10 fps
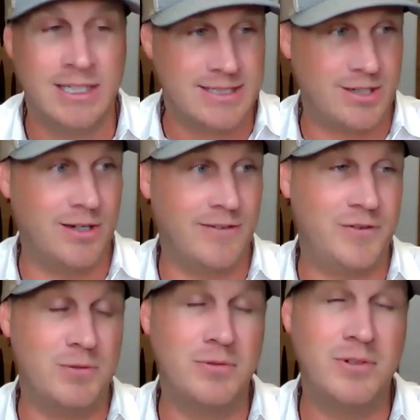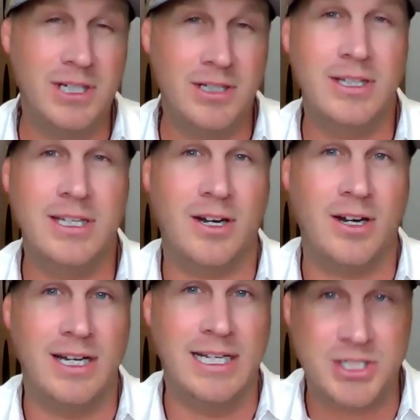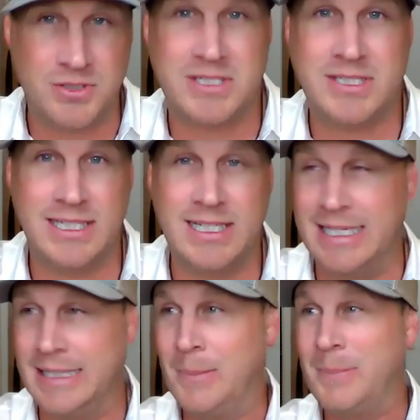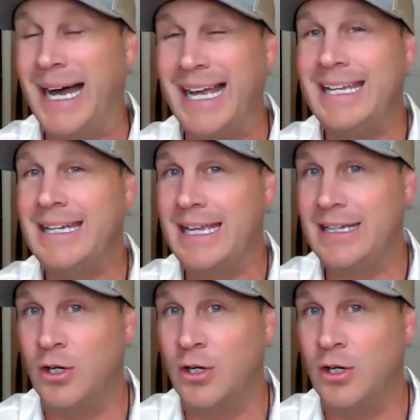So if you really are interested in buying a